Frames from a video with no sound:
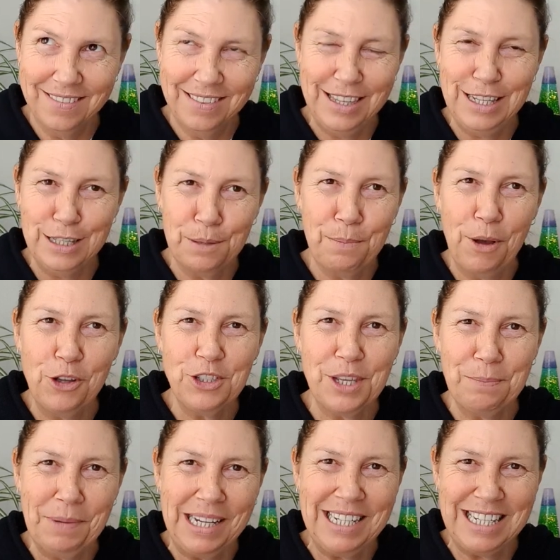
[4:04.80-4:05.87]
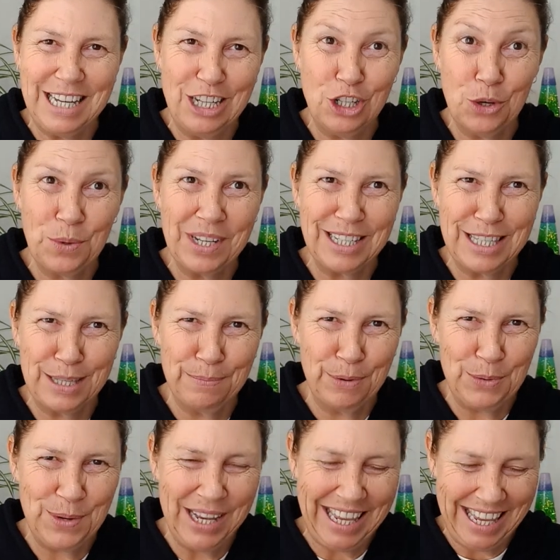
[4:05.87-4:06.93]
there's a possibility to
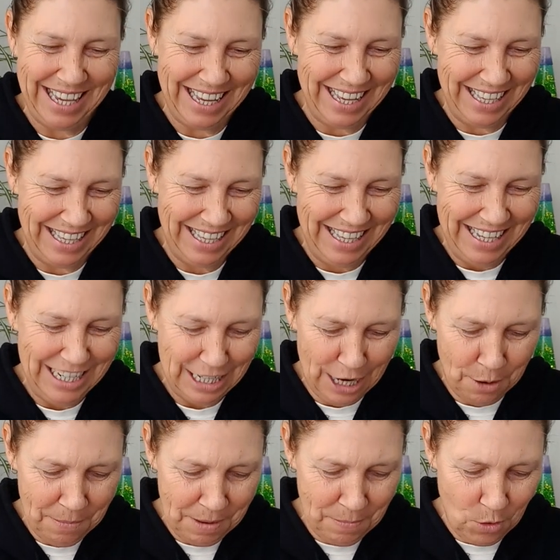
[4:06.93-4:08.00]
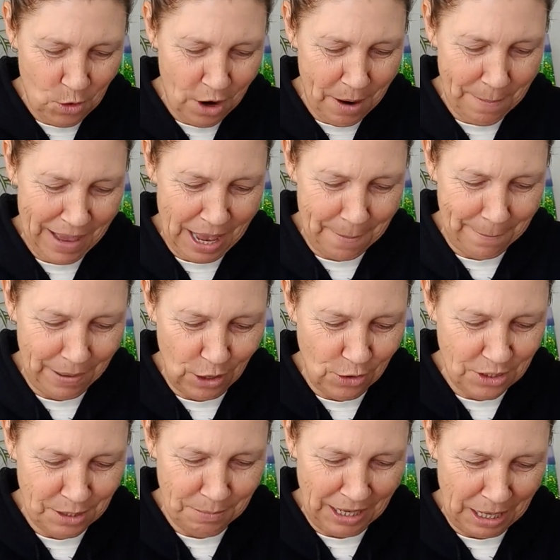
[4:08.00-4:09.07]
explore here. Tell me more about
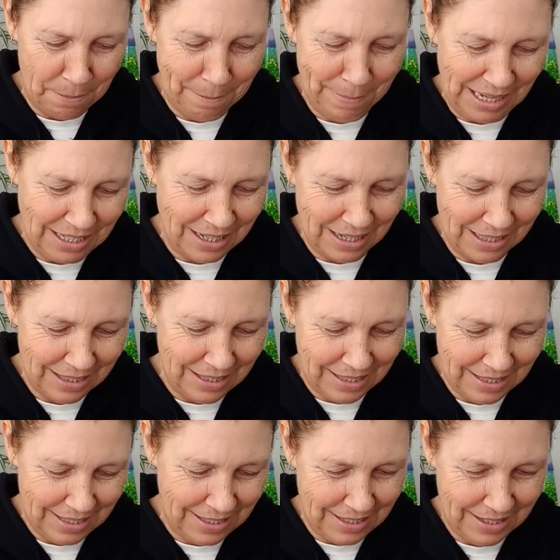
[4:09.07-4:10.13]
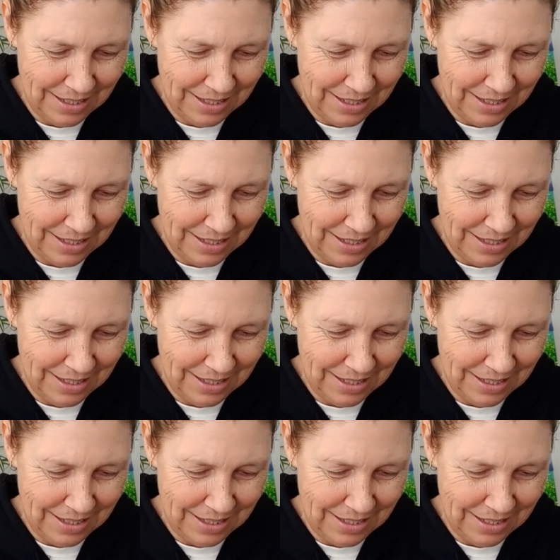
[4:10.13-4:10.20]
blossoming abundance.